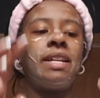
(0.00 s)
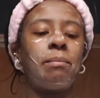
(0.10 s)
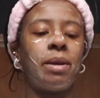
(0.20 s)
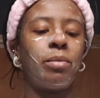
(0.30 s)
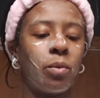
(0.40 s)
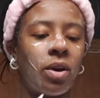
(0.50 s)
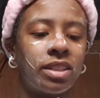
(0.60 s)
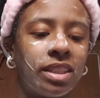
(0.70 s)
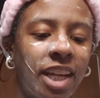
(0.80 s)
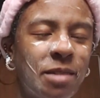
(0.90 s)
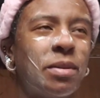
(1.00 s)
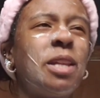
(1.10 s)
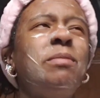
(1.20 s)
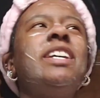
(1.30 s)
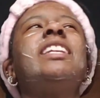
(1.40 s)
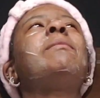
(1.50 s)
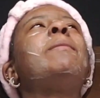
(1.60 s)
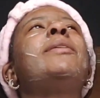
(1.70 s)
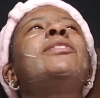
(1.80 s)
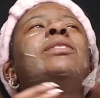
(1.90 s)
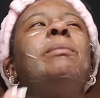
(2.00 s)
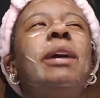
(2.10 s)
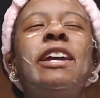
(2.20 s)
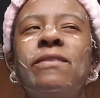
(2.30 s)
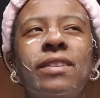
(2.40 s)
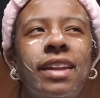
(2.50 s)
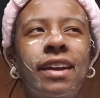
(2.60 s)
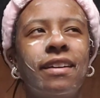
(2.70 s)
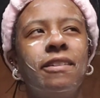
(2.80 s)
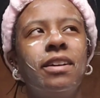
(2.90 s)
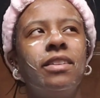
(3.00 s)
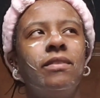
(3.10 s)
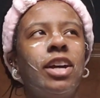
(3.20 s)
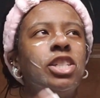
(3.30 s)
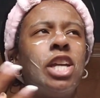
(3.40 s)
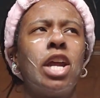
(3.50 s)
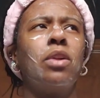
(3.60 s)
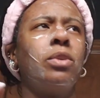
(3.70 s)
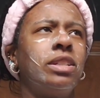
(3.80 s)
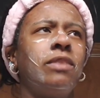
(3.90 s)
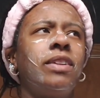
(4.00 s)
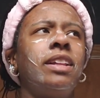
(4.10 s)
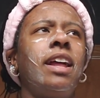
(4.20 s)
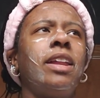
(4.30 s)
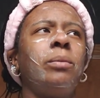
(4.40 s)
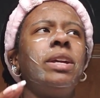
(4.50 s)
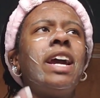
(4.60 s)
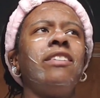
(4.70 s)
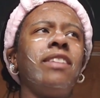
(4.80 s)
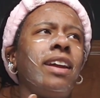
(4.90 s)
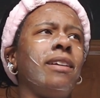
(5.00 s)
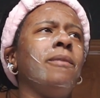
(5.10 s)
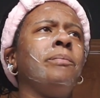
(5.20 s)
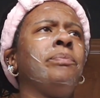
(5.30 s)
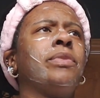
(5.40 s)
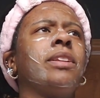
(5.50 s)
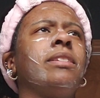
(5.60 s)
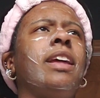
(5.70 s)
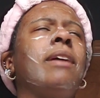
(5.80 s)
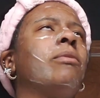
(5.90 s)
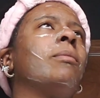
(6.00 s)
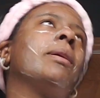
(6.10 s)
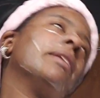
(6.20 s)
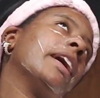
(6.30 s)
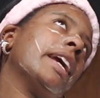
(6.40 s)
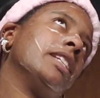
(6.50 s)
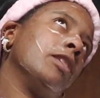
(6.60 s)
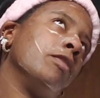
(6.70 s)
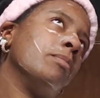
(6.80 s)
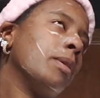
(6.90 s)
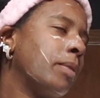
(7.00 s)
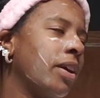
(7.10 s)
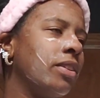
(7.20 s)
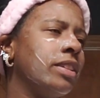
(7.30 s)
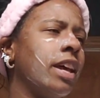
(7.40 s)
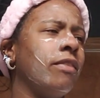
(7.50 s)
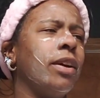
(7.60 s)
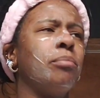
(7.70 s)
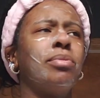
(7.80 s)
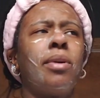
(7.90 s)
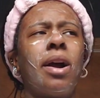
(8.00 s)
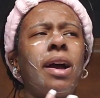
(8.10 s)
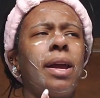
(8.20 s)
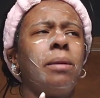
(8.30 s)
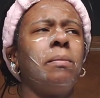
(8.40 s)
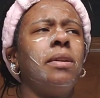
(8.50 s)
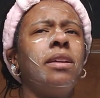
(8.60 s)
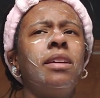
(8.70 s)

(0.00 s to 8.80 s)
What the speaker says: not be able to watch the games, but that's because like my parents don't pay for like a channel or stuff like that. Like, we have like I can't say my parents have like Prime,